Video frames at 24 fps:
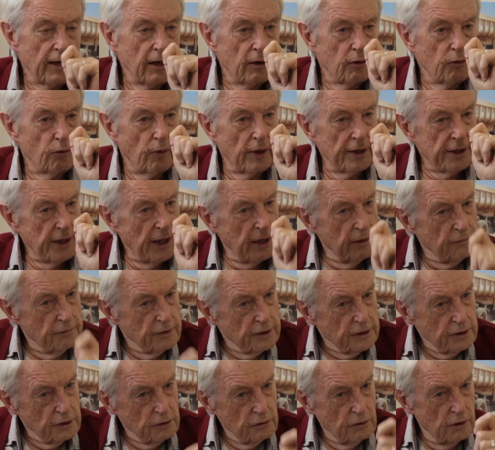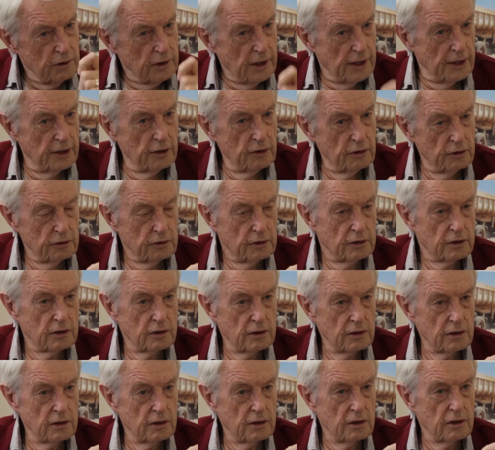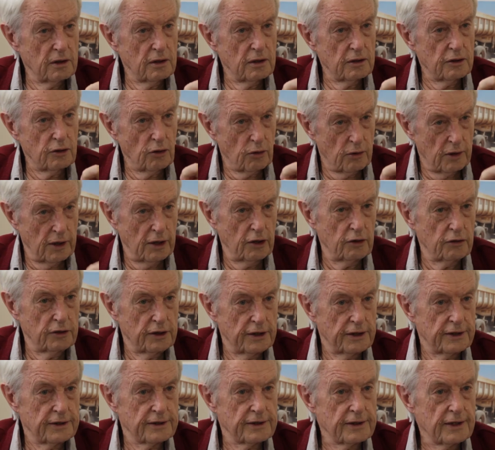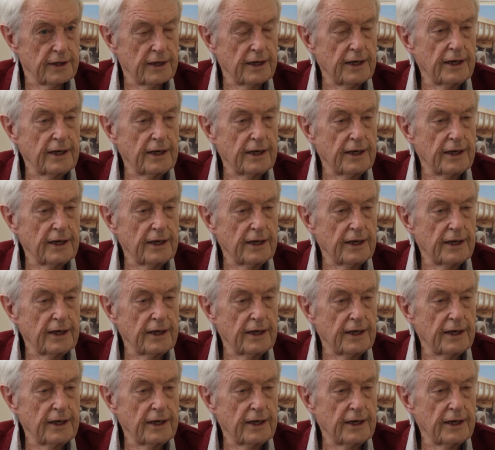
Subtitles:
whatever you load, your load is,